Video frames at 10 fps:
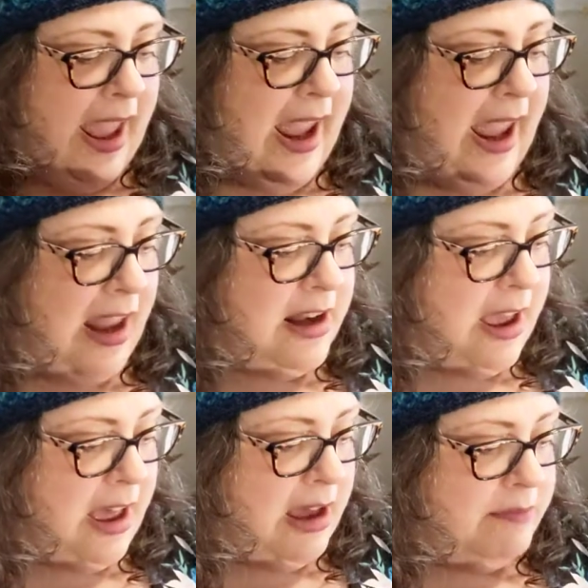And
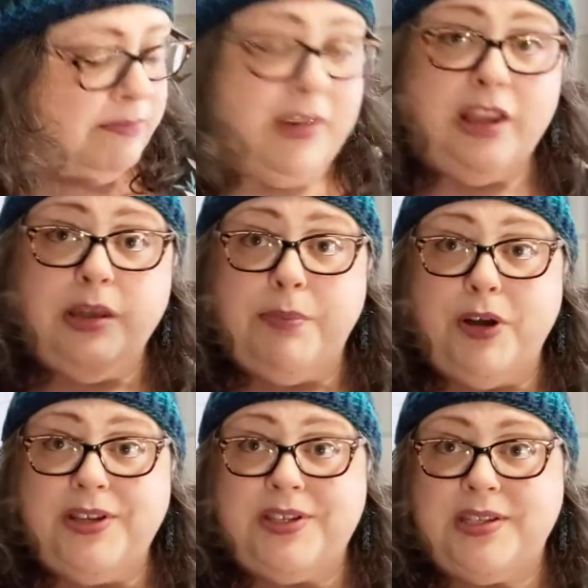um, the
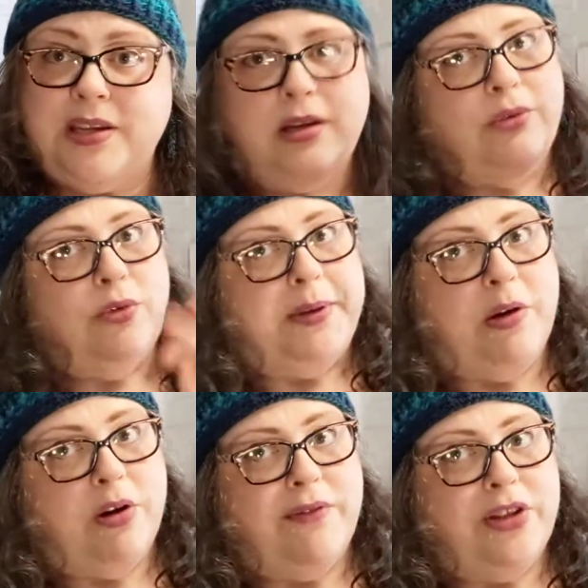books, we'll be
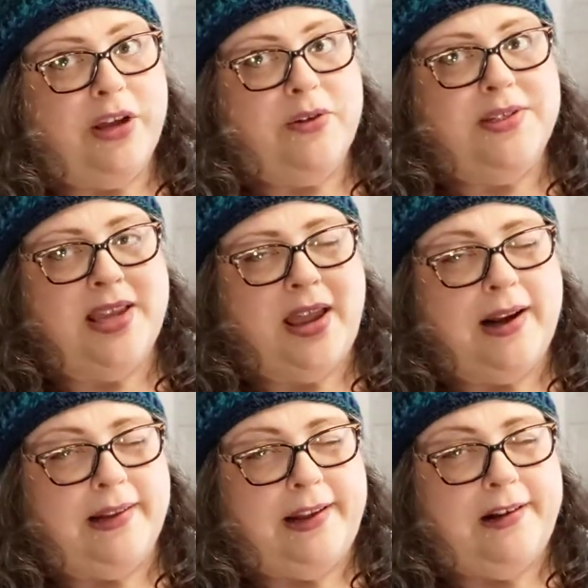going over those
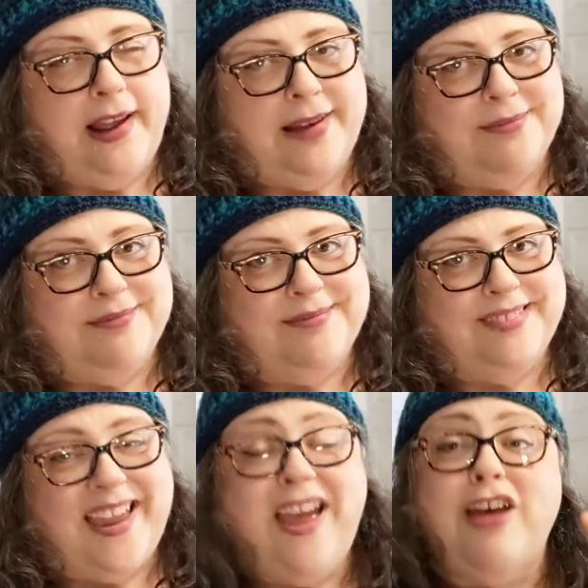at a later date.
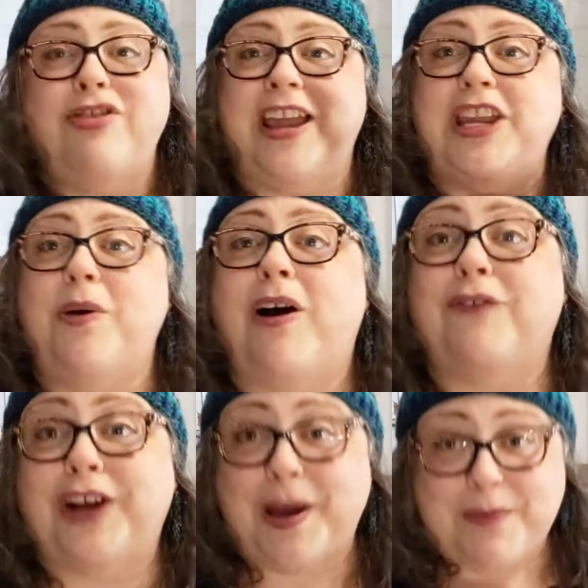Thank you all
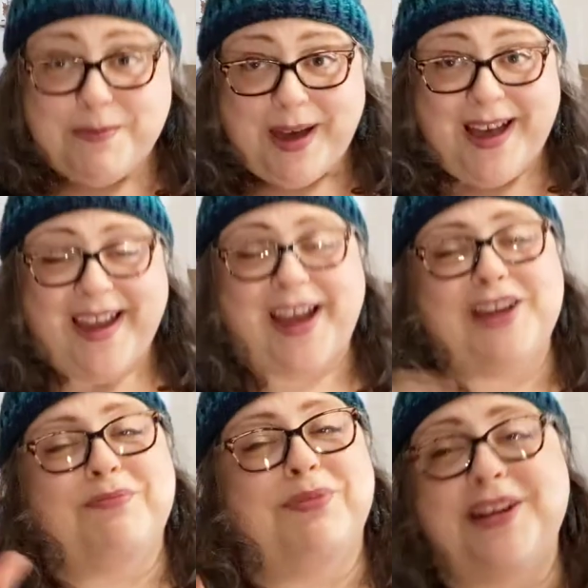for coming by. I
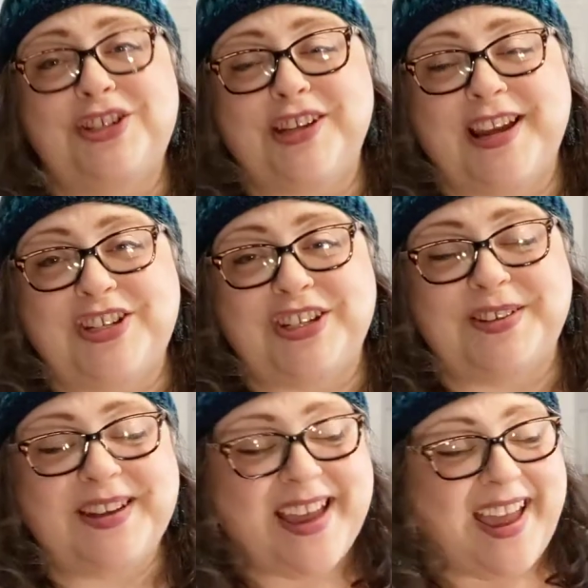appreciate
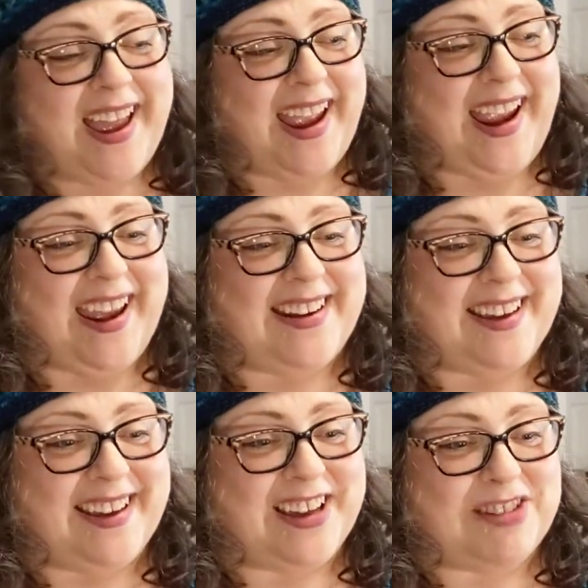you. And
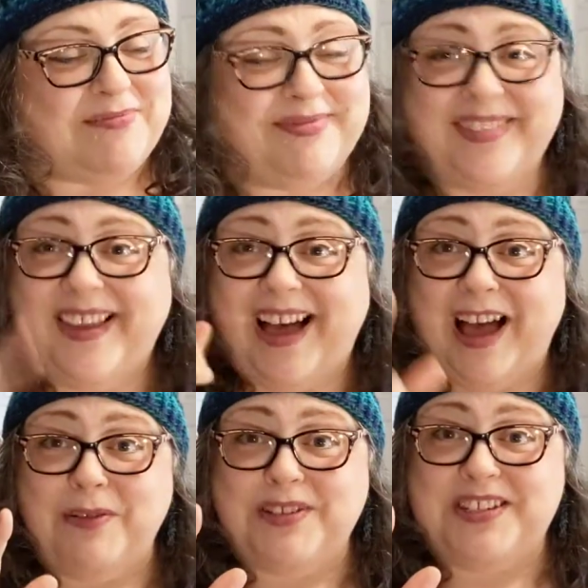um,
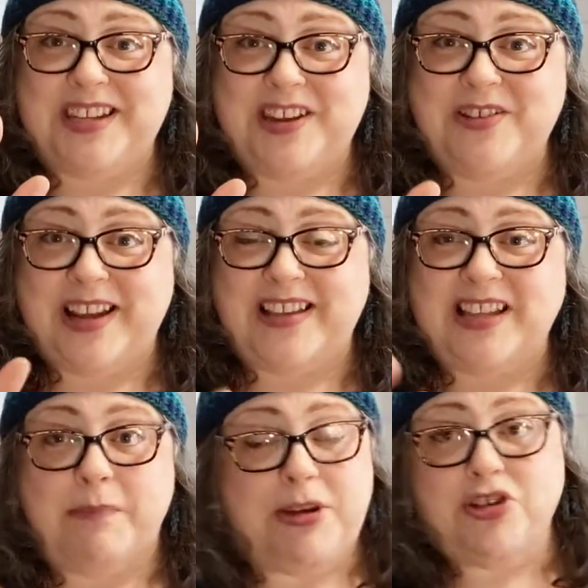I will see you next
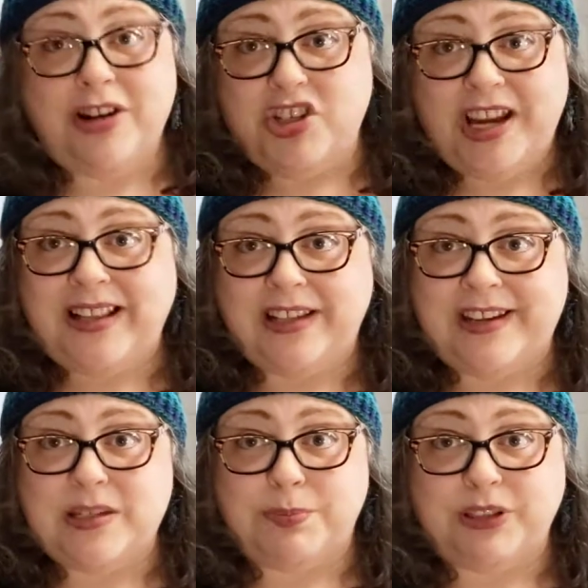time. Be sure to check the
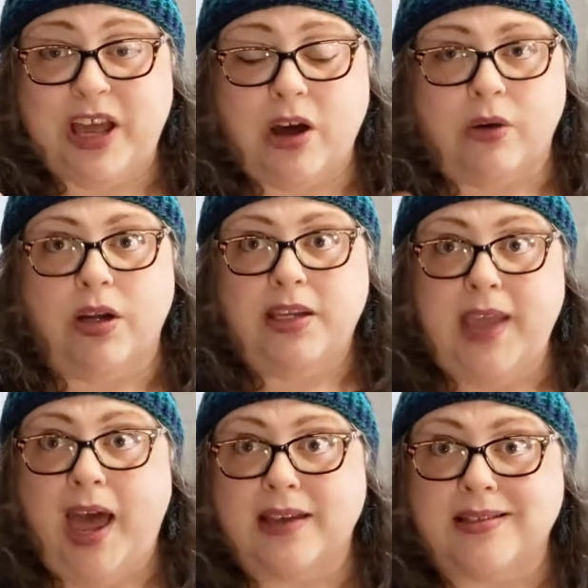links below.
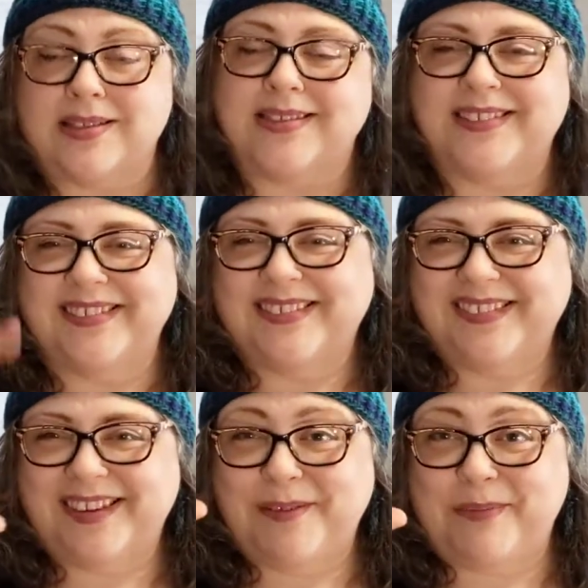Yes.
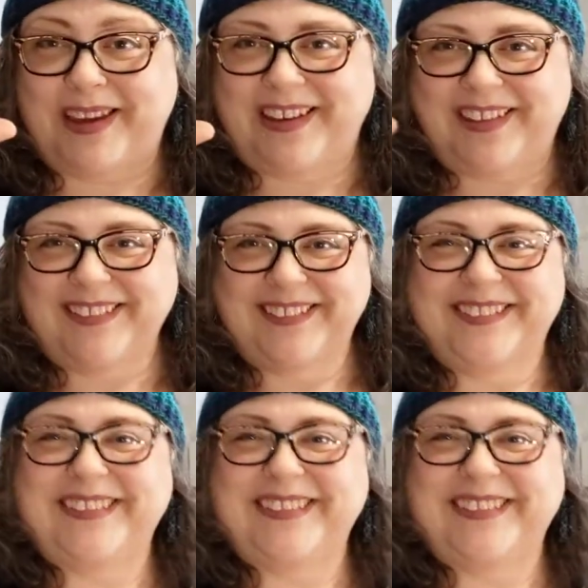Bye, y'all.